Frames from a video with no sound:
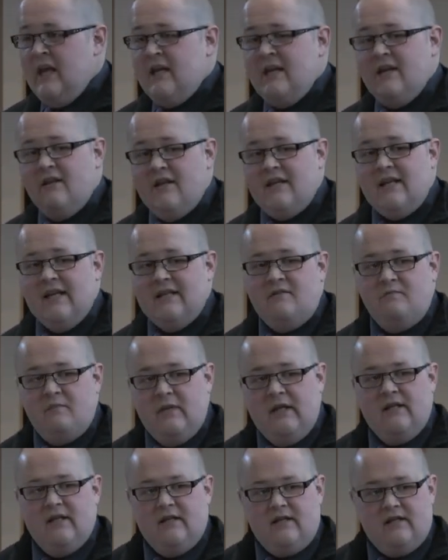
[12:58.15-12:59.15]
Now, that doesn't
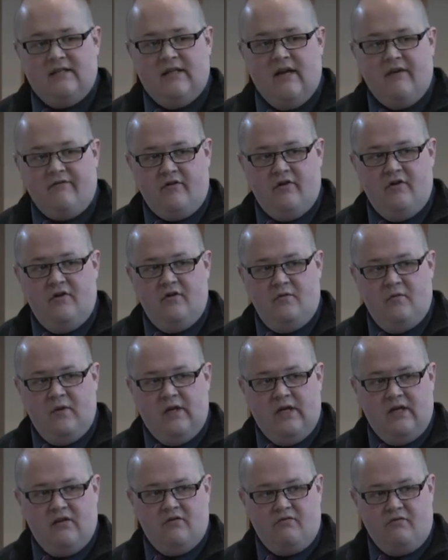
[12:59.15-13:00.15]
mean that this afternoon we
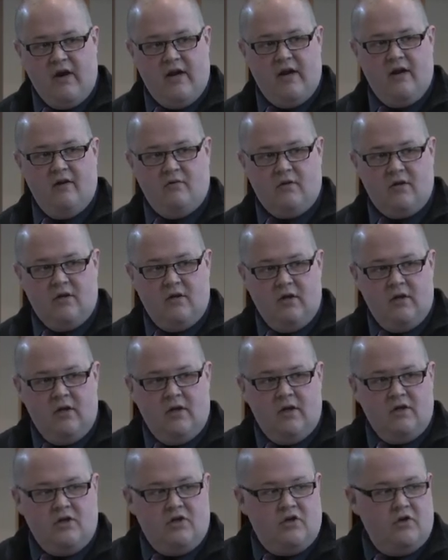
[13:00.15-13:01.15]
need to run out
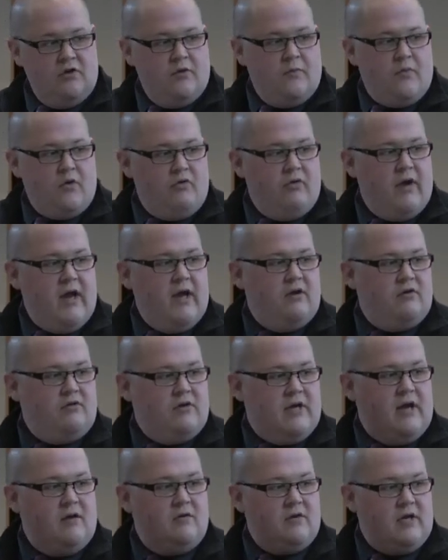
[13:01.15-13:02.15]
to the parade or
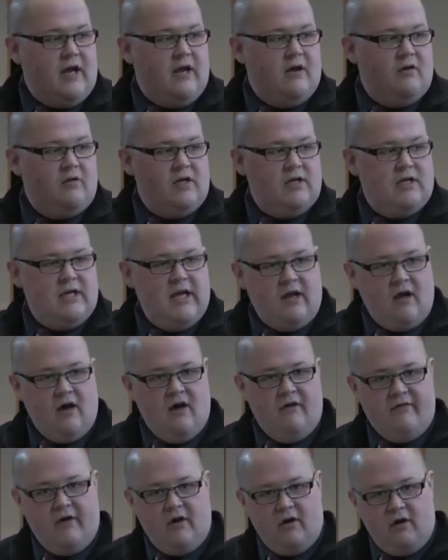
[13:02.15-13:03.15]
downtown and take
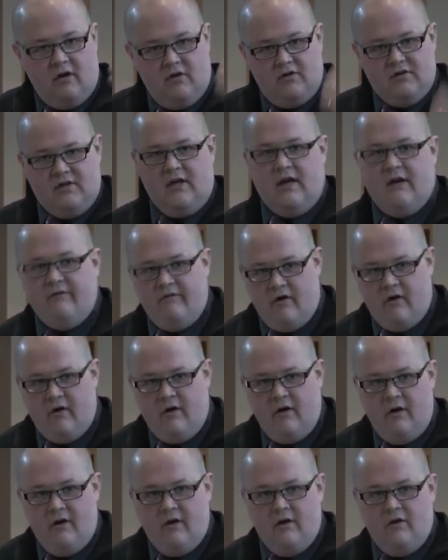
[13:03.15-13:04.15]
off our clothes and cover
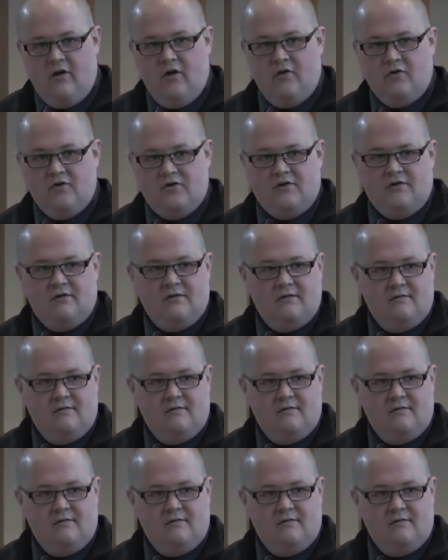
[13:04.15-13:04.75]
those